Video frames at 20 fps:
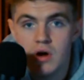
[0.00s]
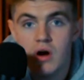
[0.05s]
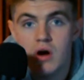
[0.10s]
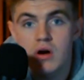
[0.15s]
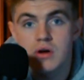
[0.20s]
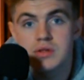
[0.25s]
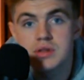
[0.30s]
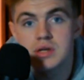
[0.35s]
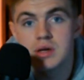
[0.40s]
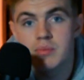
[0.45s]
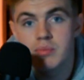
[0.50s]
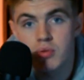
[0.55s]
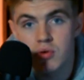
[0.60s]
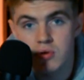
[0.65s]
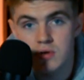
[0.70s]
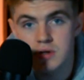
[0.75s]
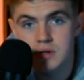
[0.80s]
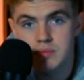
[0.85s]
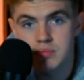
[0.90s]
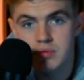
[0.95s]
are the
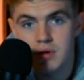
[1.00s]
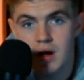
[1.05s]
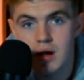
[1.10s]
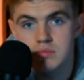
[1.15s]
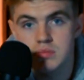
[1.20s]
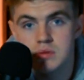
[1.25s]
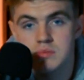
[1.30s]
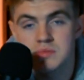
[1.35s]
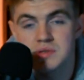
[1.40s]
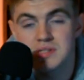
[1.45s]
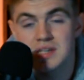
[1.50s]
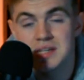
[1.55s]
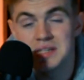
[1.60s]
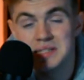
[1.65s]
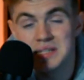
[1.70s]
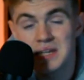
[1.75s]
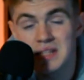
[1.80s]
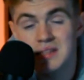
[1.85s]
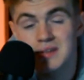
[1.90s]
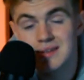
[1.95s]
important problems
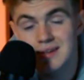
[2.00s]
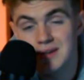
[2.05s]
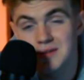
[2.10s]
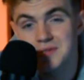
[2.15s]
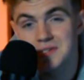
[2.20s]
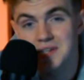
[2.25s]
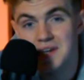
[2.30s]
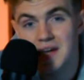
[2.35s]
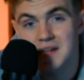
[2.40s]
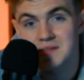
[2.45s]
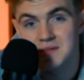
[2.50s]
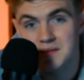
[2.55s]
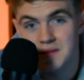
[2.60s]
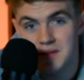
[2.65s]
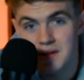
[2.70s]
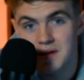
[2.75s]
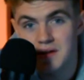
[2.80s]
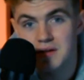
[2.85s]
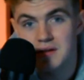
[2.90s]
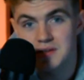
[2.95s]
until it goes against
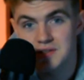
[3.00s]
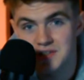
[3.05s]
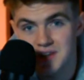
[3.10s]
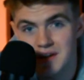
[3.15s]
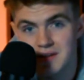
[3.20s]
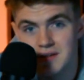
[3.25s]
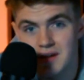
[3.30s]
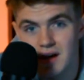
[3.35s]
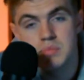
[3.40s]
their agenda.